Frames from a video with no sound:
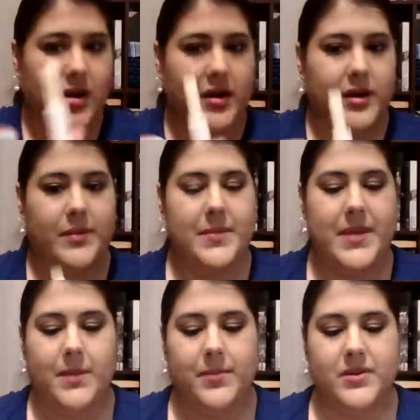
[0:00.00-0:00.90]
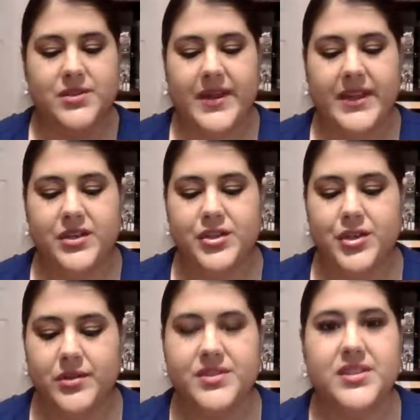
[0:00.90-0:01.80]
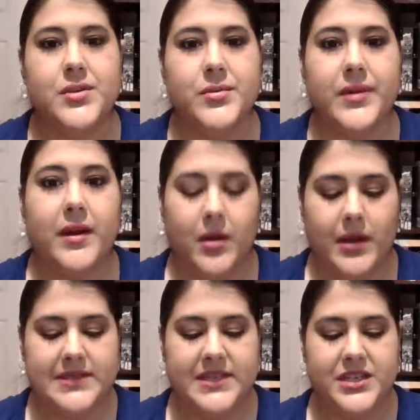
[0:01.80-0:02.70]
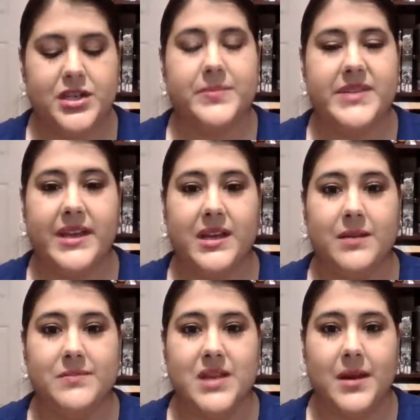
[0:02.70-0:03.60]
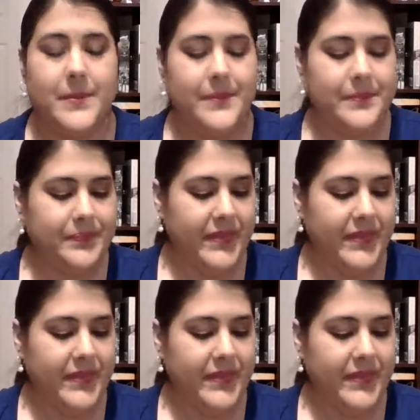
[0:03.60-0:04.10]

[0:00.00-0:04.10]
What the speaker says: on my paper so I can show those to you as each update comes up.